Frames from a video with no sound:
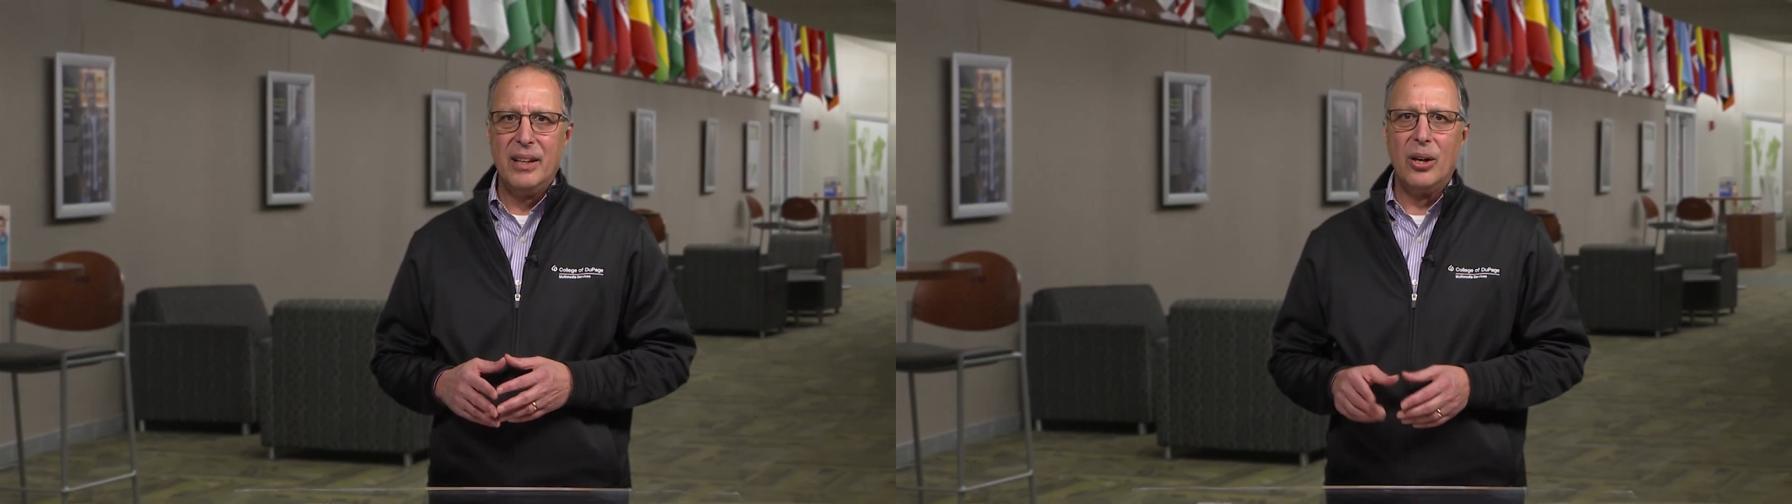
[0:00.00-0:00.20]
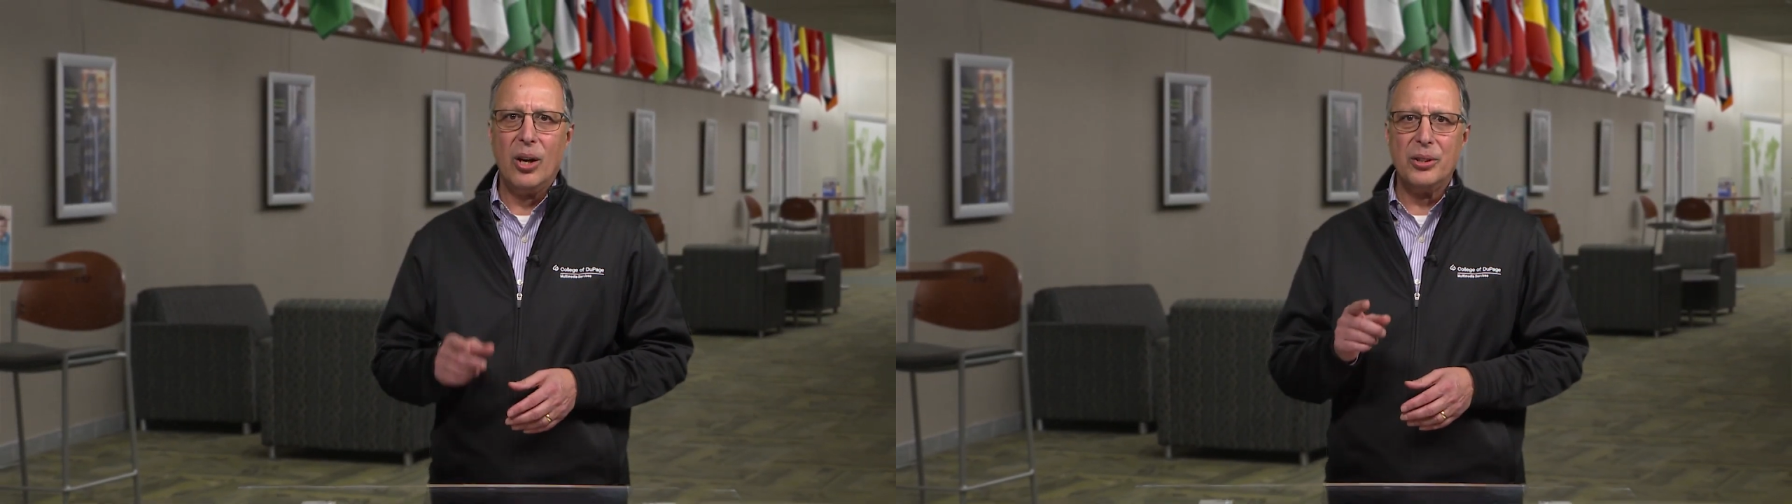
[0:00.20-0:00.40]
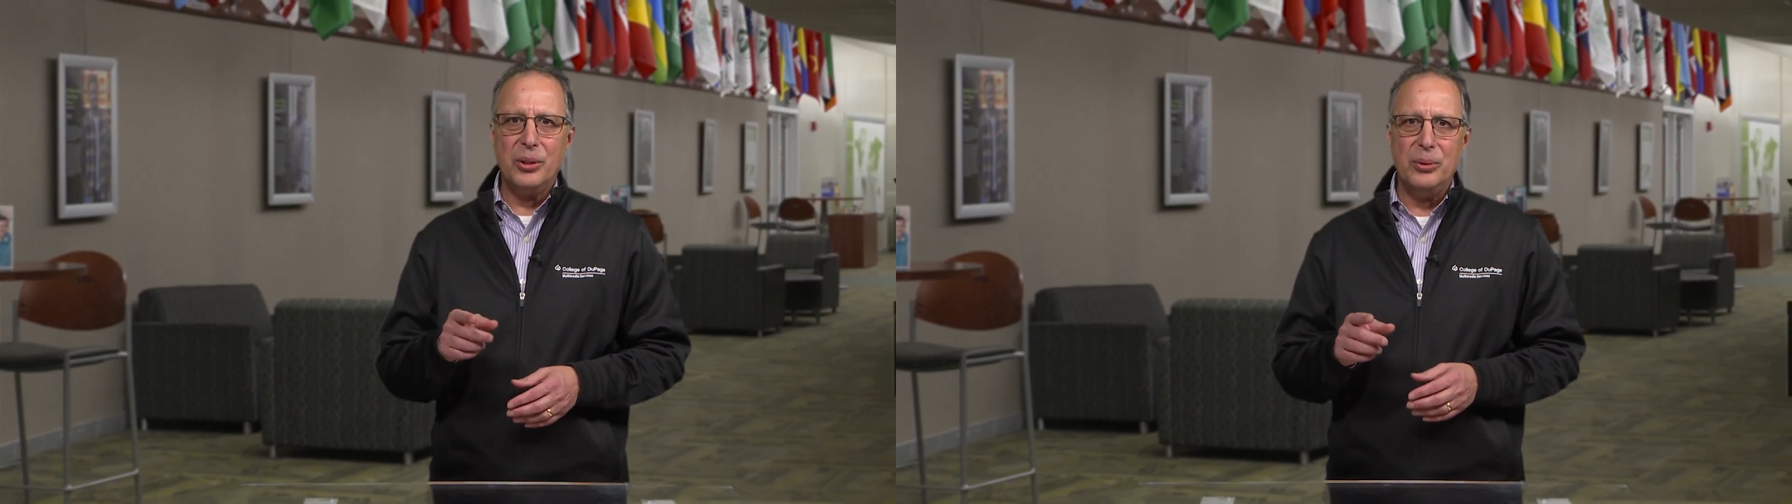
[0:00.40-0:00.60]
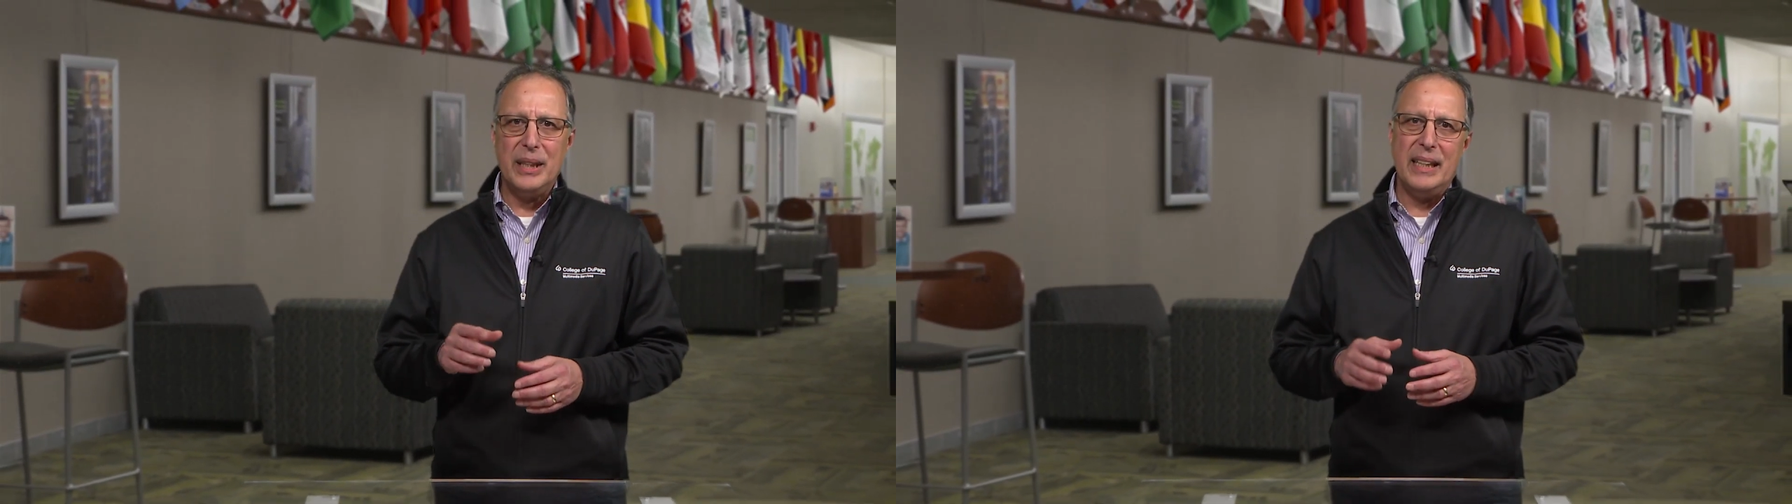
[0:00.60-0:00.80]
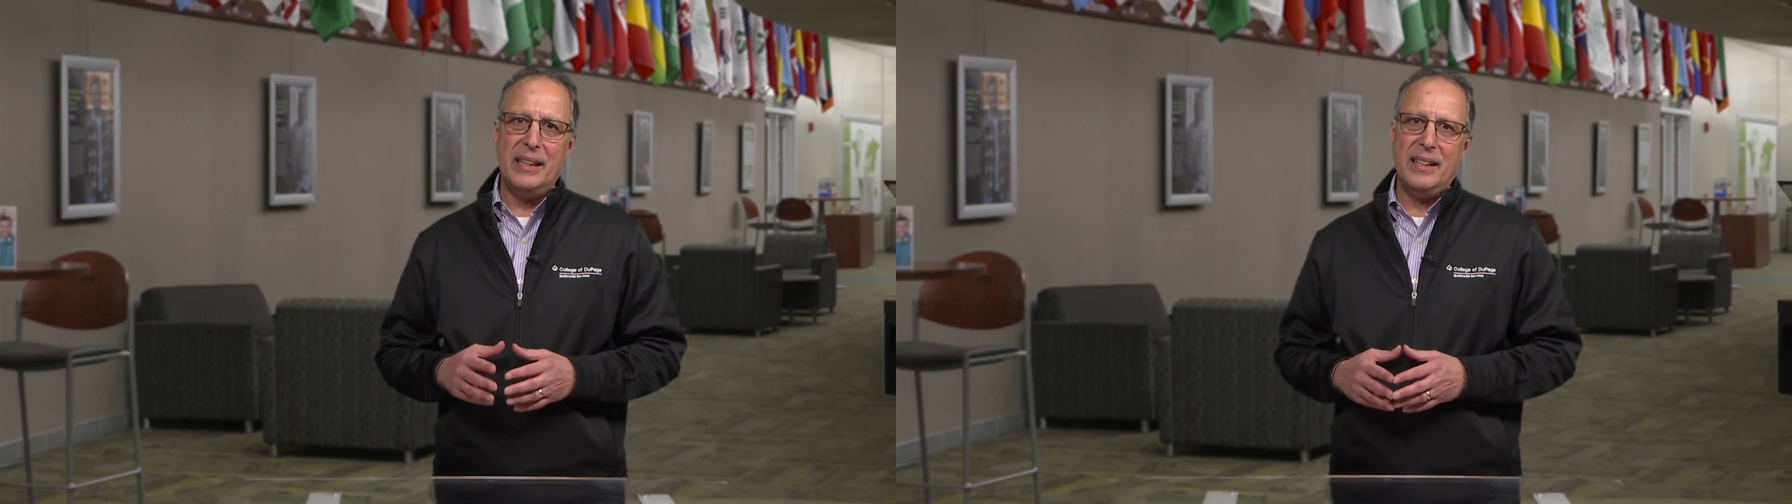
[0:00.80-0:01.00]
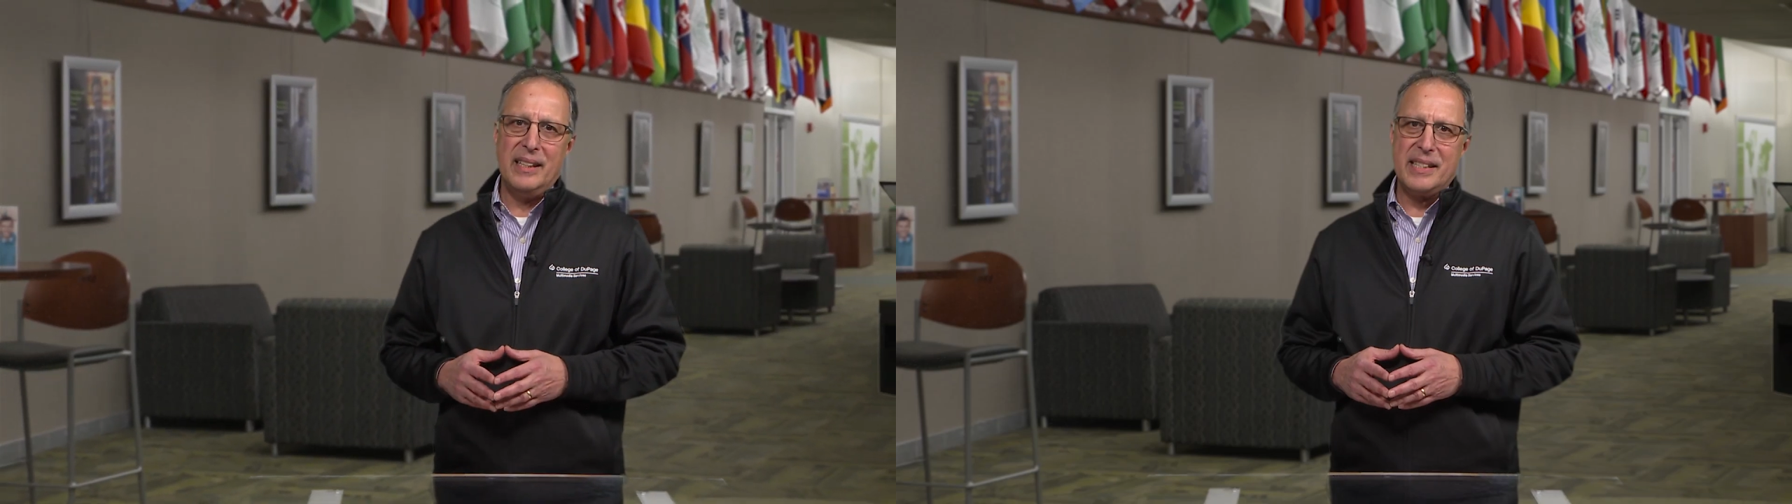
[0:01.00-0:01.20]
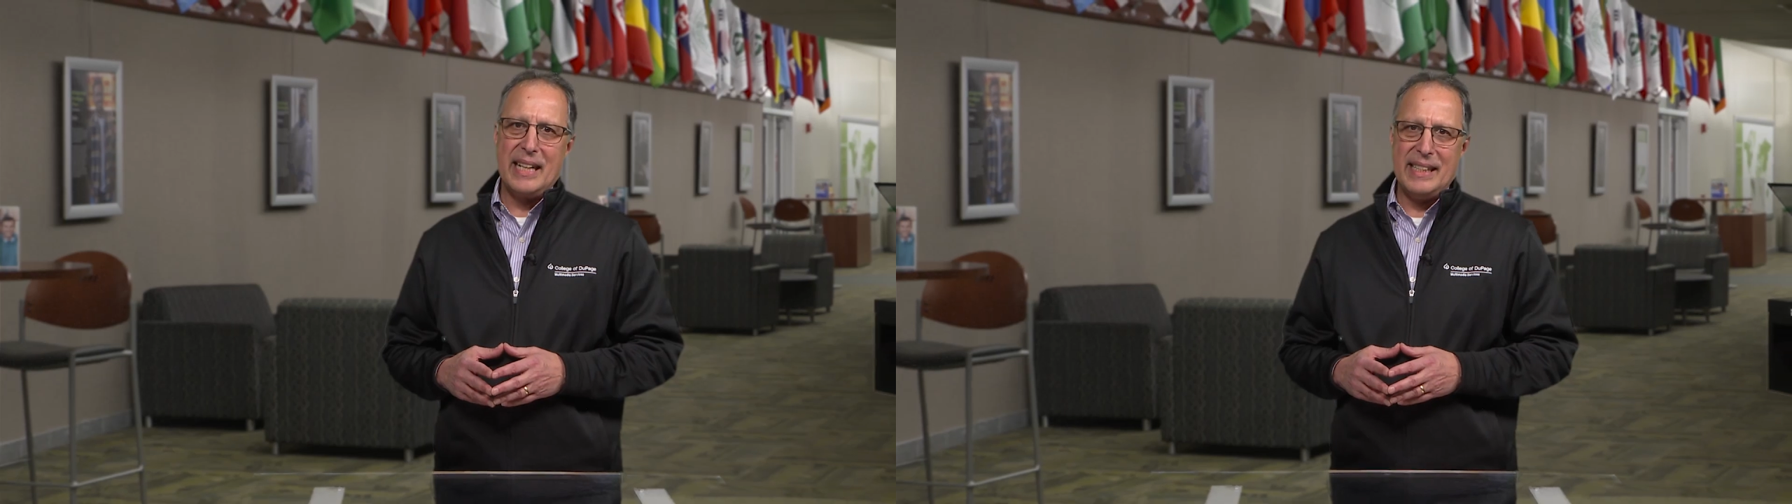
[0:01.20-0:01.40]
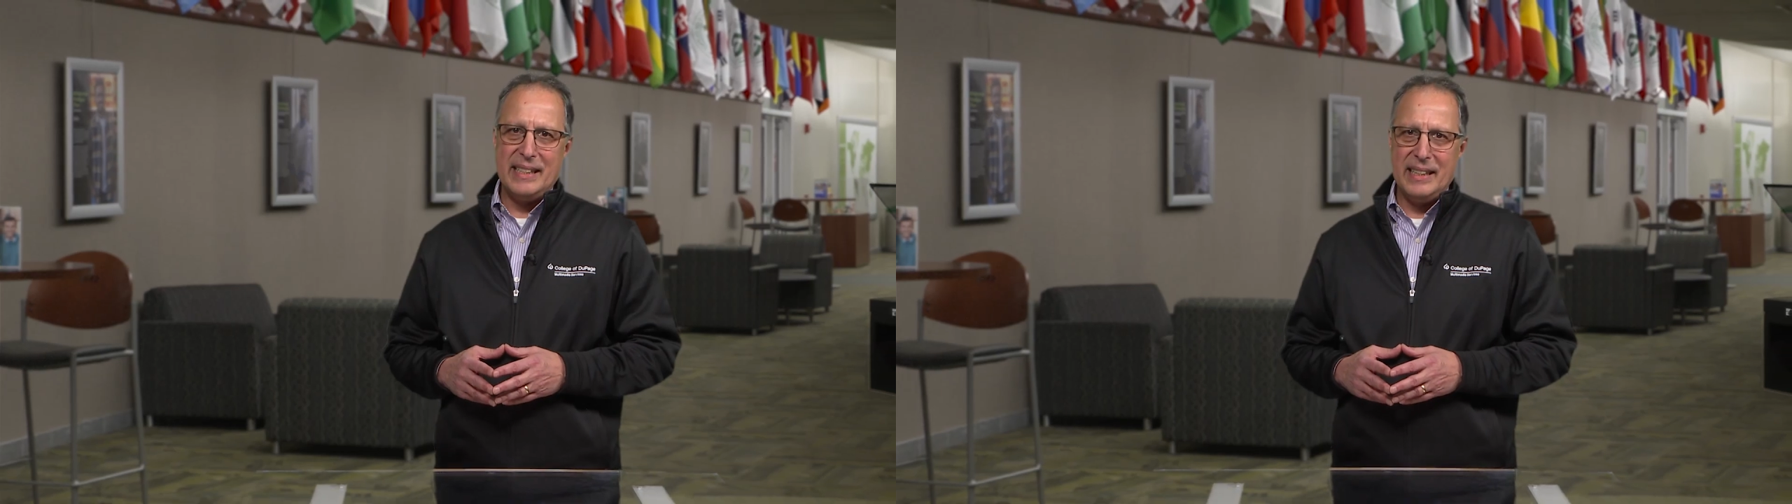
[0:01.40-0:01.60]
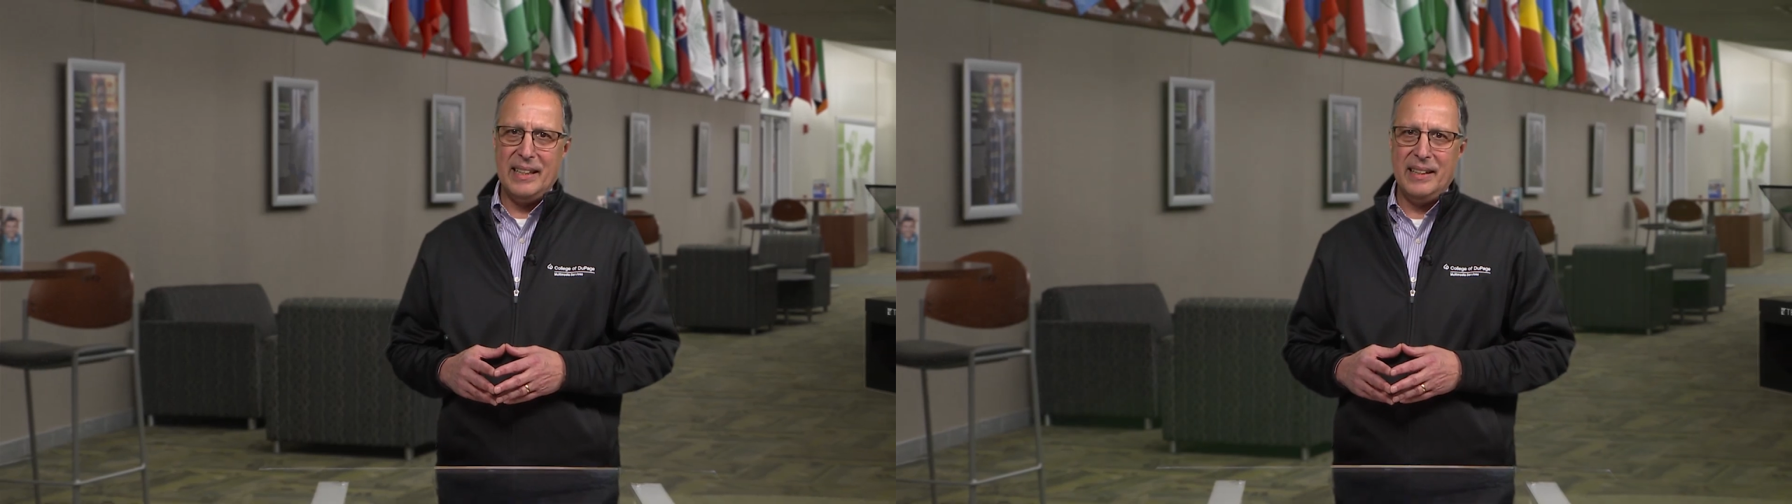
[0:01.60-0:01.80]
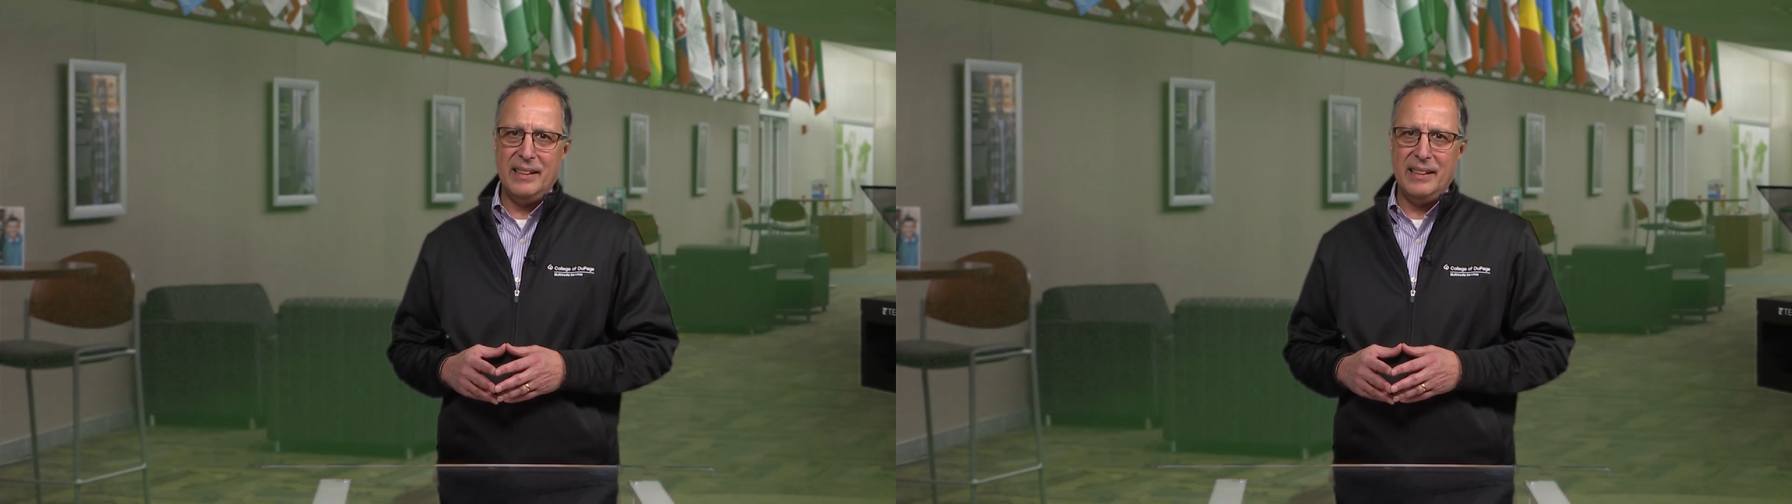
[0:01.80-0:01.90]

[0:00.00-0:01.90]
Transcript: All you need is an idea.